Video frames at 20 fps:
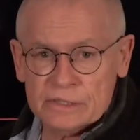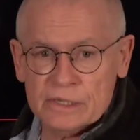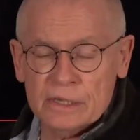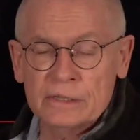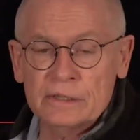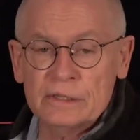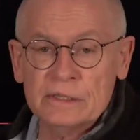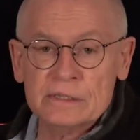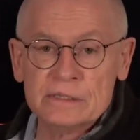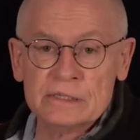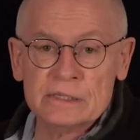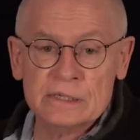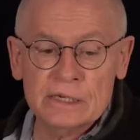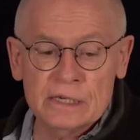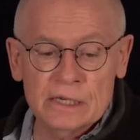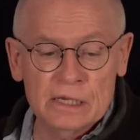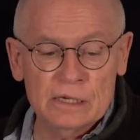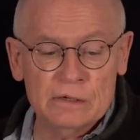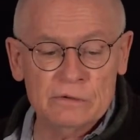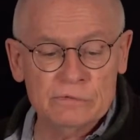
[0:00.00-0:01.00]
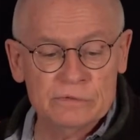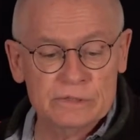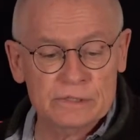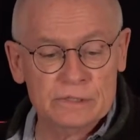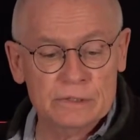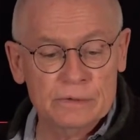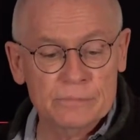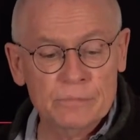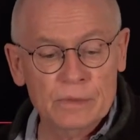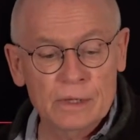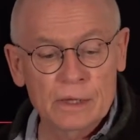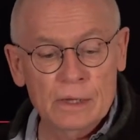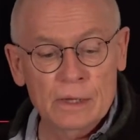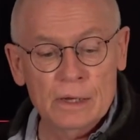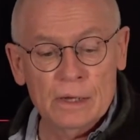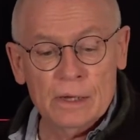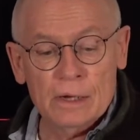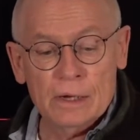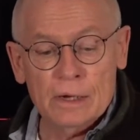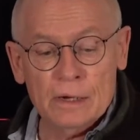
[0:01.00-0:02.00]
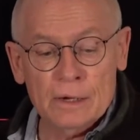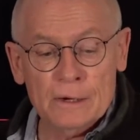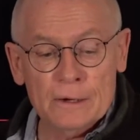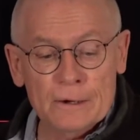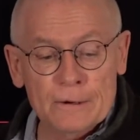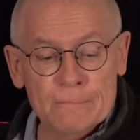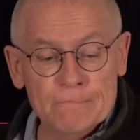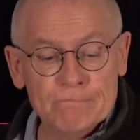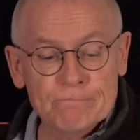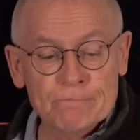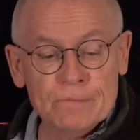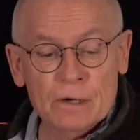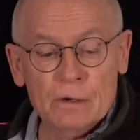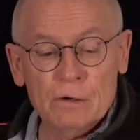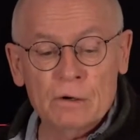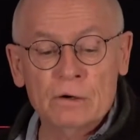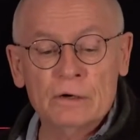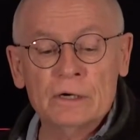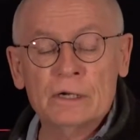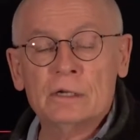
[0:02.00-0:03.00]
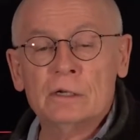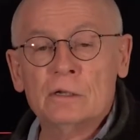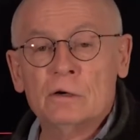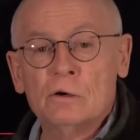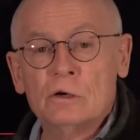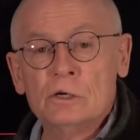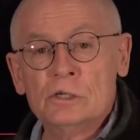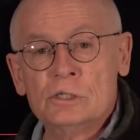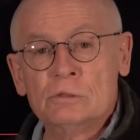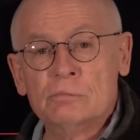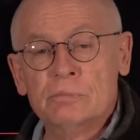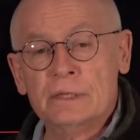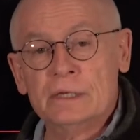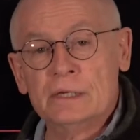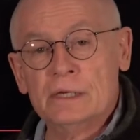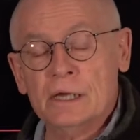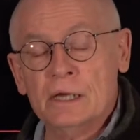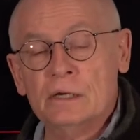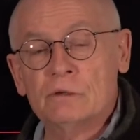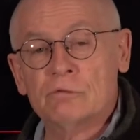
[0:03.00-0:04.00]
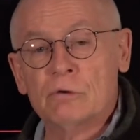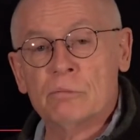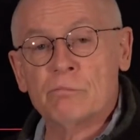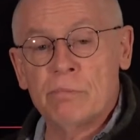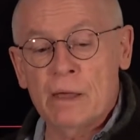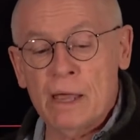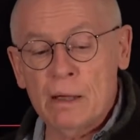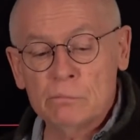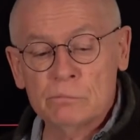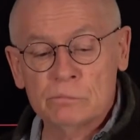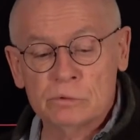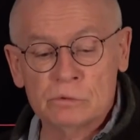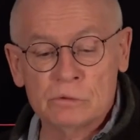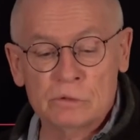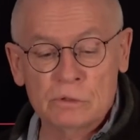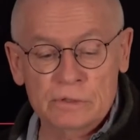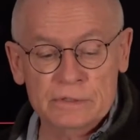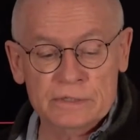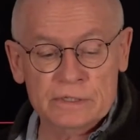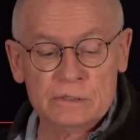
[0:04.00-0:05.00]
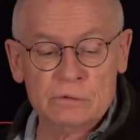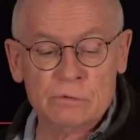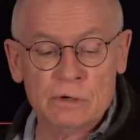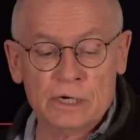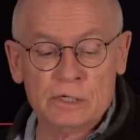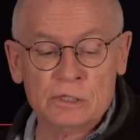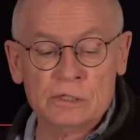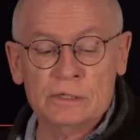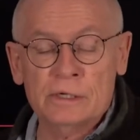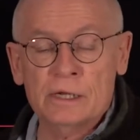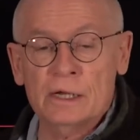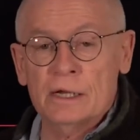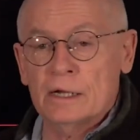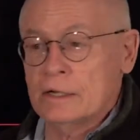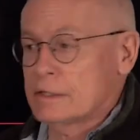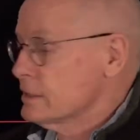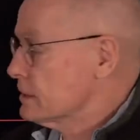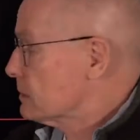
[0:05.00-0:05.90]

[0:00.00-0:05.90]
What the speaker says: and the sleeves are enlarged with a kind of a bamboo construction. Yeah, it's